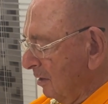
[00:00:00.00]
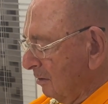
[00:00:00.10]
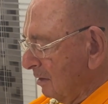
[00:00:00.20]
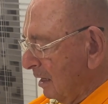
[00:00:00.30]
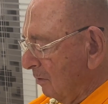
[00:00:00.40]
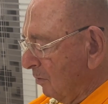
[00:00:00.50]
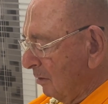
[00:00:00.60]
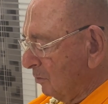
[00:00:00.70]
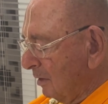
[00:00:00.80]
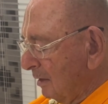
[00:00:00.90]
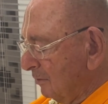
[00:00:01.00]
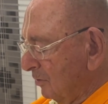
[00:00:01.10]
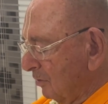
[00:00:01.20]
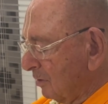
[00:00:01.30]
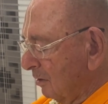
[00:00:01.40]
Now I will
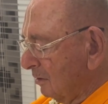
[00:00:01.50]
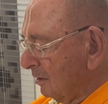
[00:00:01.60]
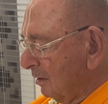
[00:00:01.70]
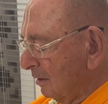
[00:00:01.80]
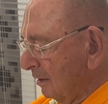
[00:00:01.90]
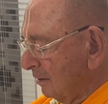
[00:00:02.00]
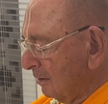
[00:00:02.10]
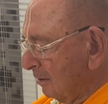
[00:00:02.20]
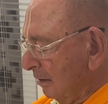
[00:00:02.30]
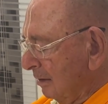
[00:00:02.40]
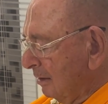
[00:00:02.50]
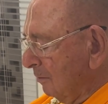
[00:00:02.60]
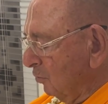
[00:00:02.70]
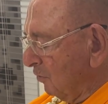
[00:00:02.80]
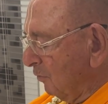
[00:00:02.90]
enter Kaliya lake,
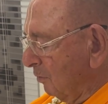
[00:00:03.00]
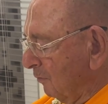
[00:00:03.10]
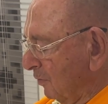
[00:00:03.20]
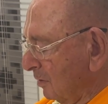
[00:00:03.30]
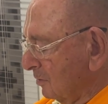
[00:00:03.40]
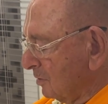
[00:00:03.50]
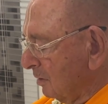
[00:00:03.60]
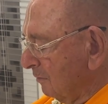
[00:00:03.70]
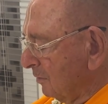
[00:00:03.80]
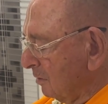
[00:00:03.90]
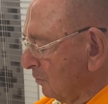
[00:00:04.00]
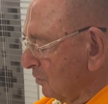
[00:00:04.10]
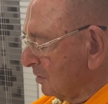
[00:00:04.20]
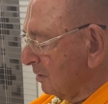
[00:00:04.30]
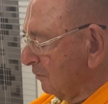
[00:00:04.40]
which fulfills even the
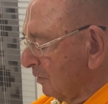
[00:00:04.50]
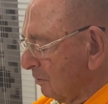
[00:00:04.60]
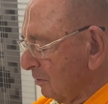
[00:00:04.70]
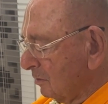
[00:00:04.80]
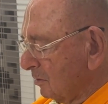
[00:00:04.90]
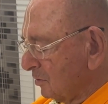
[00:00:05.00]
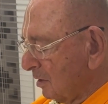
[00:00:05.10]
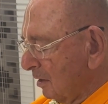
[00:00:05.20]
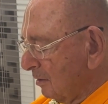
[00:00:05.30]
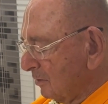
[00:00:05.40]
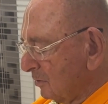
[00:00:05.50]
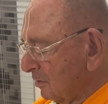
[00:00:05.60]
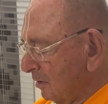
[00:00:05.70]
most difficult desires,